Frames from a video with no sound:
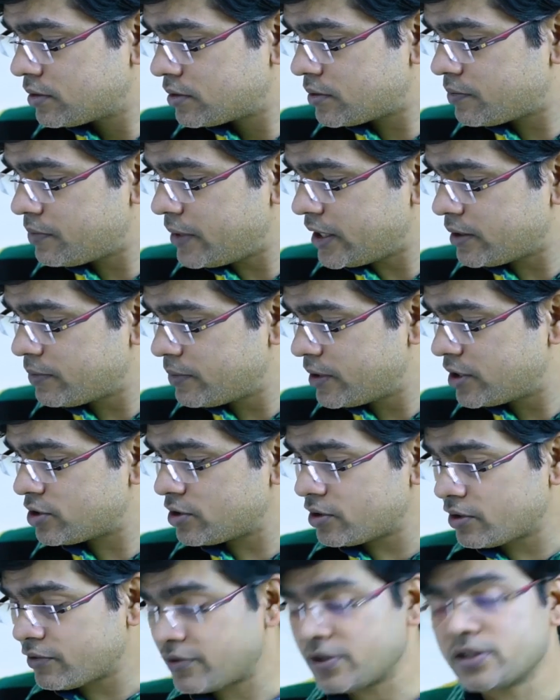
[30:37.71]
So better
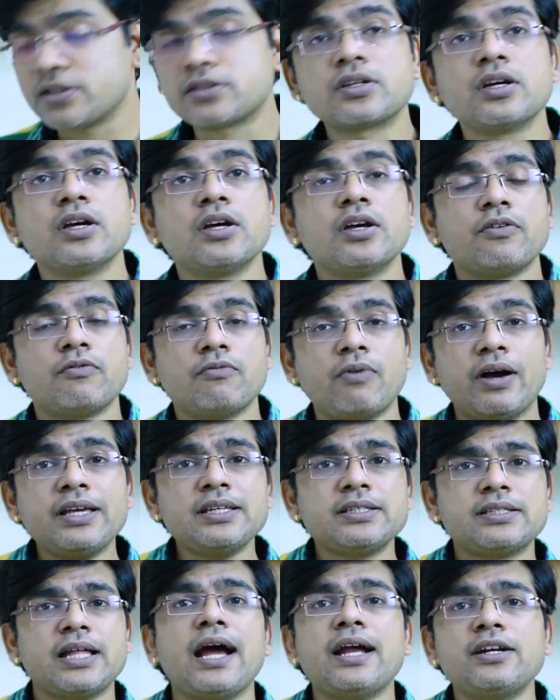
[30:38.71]
measure of risk. Why
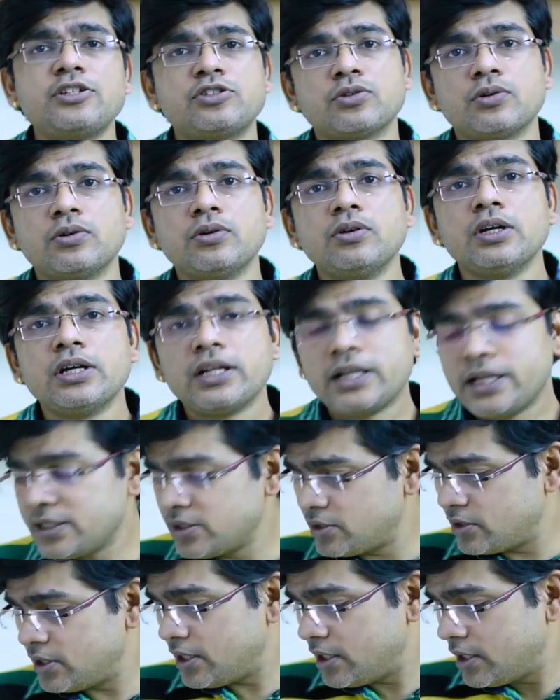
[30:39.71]
is that so?
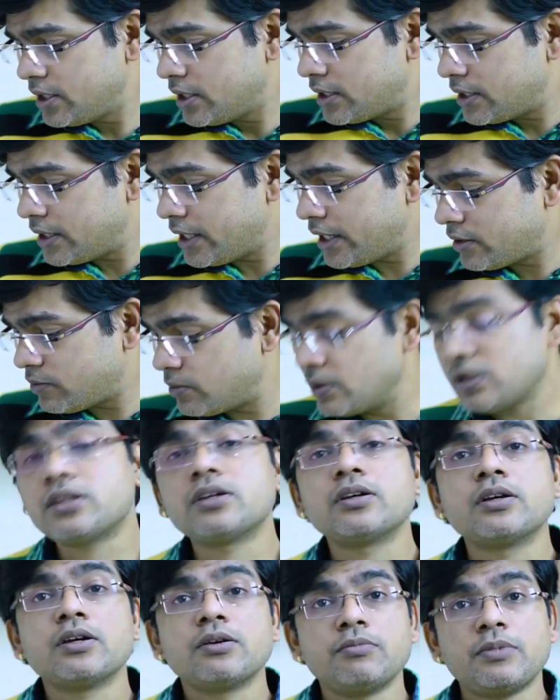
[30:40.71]
Let's see that
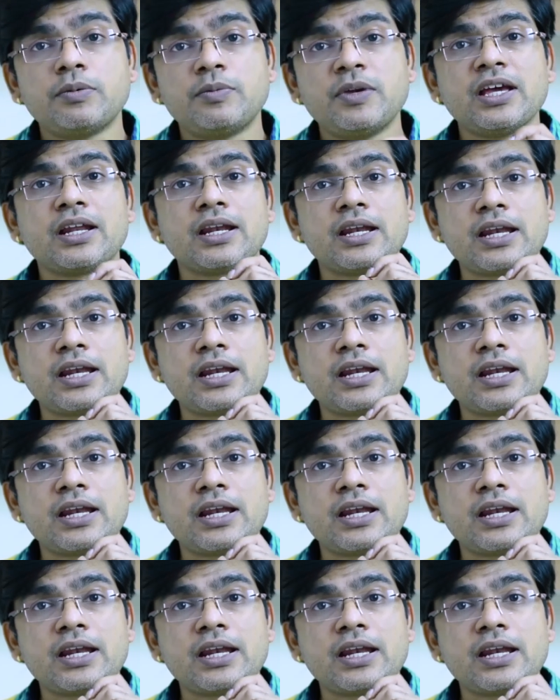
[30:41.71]
with maybe